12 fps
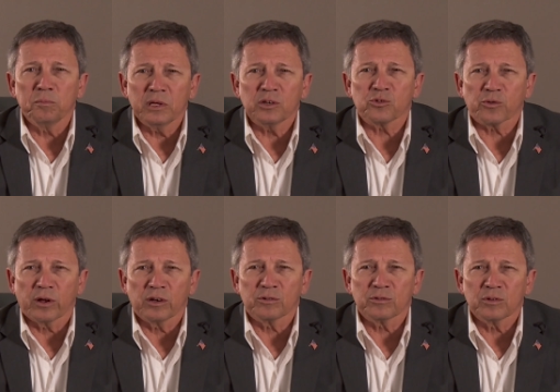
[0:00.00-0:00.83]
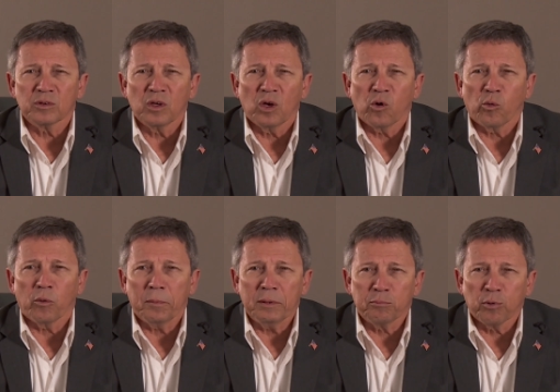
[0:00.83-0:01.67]
administrators will
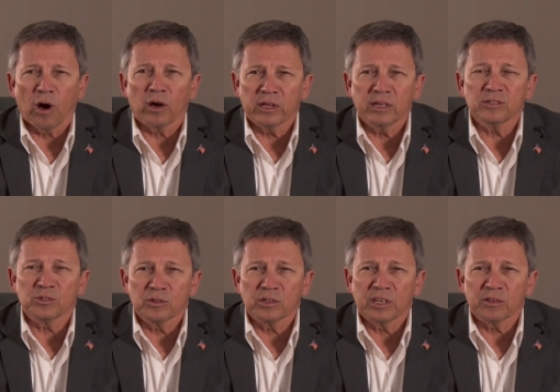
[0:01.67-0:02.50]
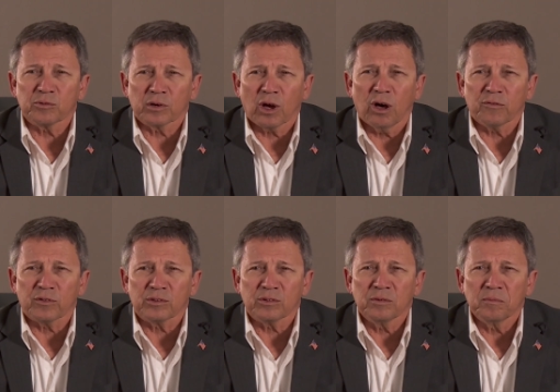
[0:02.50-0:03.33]
be brought into the district
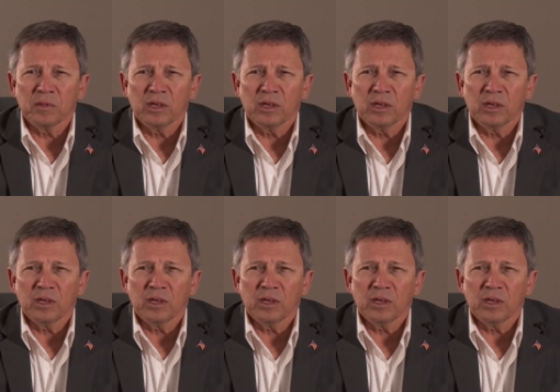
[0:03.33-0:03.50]
office